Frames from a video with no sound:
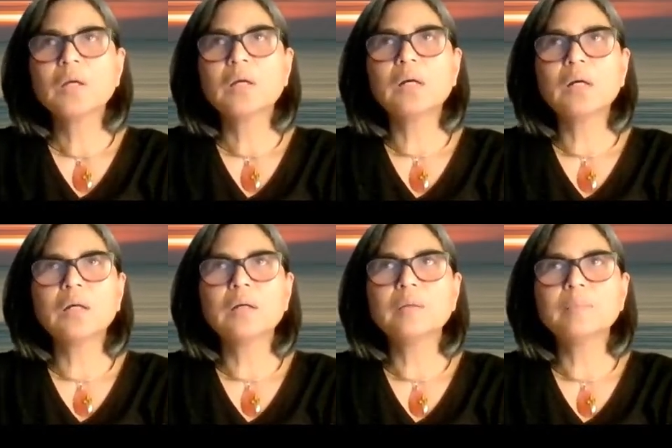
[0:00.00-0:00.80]

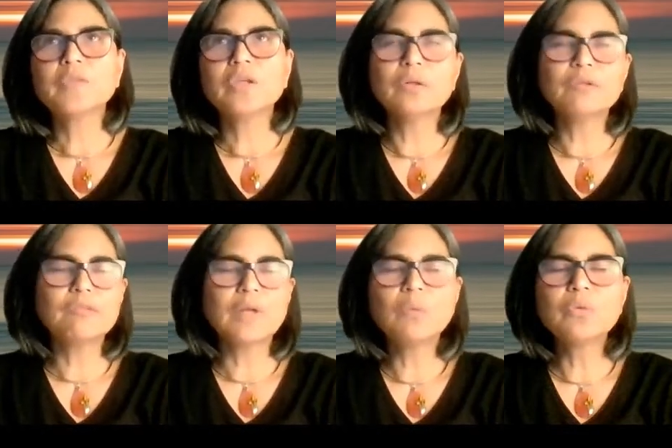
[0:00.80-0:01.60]

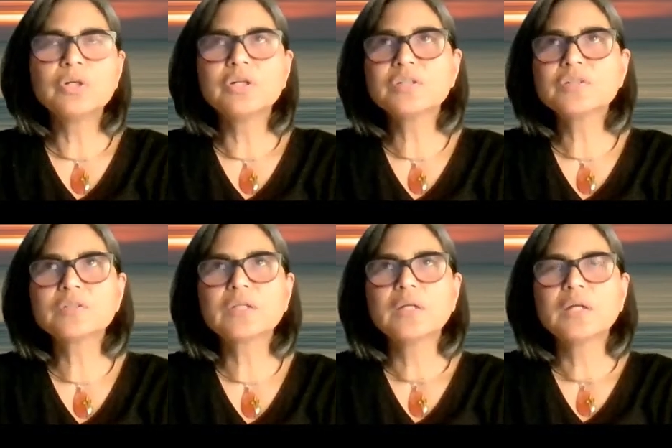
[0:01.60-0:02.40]
flowers,
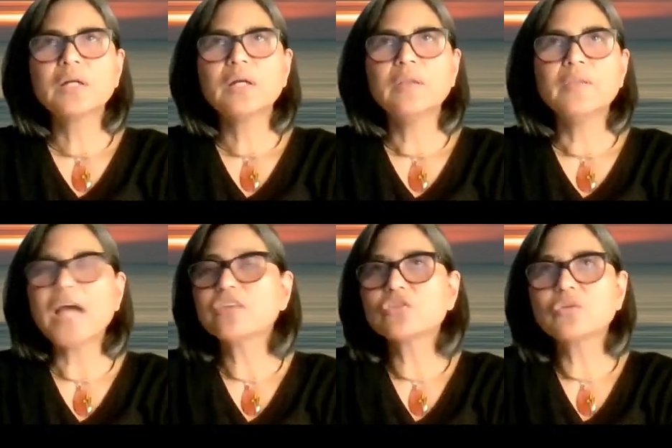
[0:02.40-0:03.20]

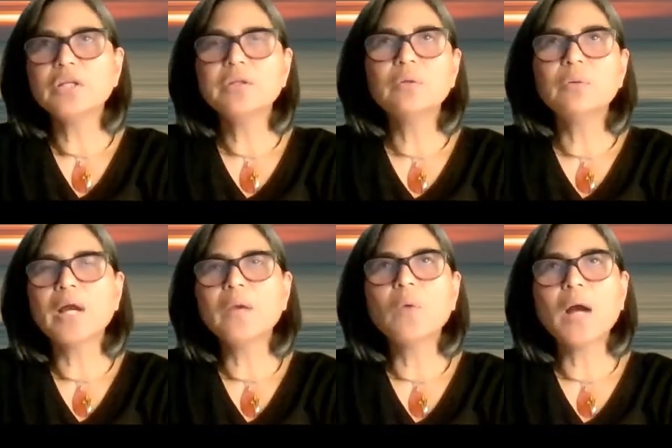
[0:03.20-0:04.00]
natural,
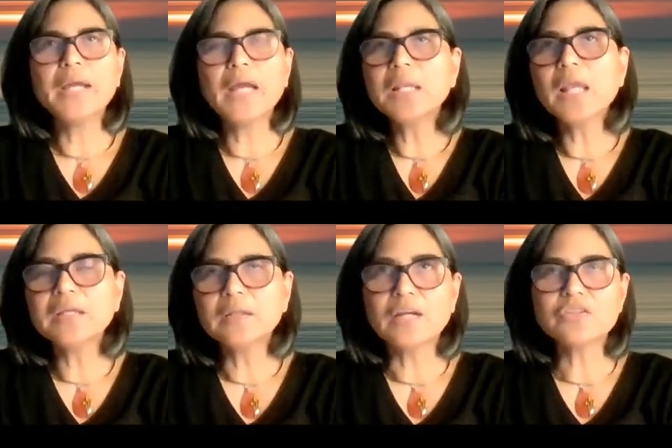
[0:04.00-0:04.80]
I like
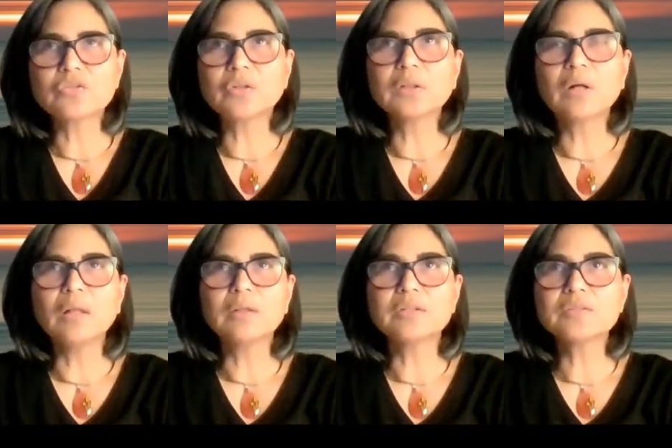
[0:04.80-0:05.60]
natural
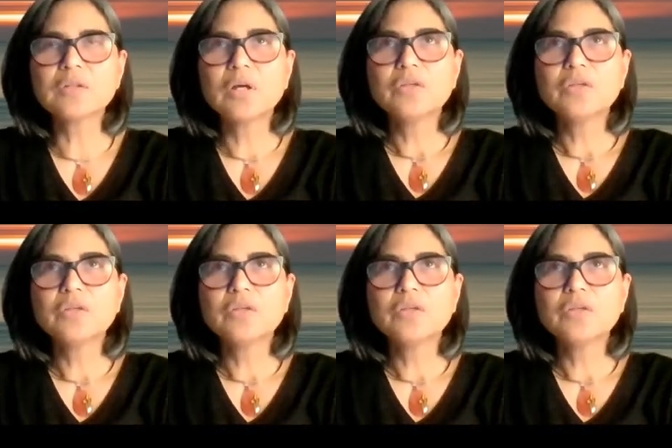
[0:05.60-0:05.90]
colors.